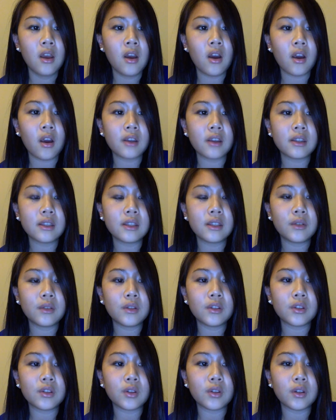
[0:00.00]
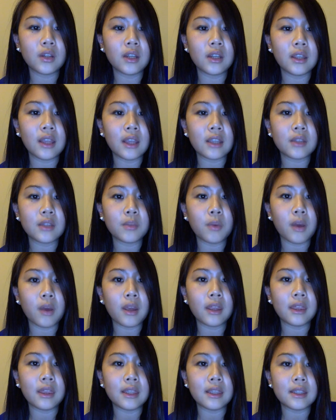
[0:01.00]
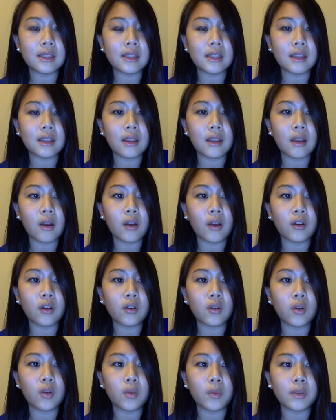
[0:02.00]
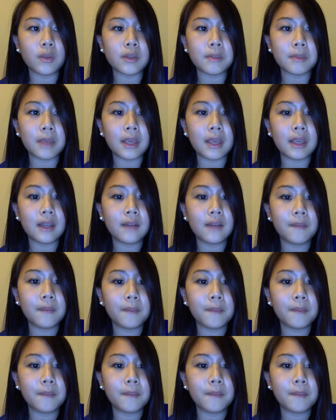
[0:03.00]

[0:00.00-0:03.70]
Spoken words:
are still uncertain, and that's why this article was made.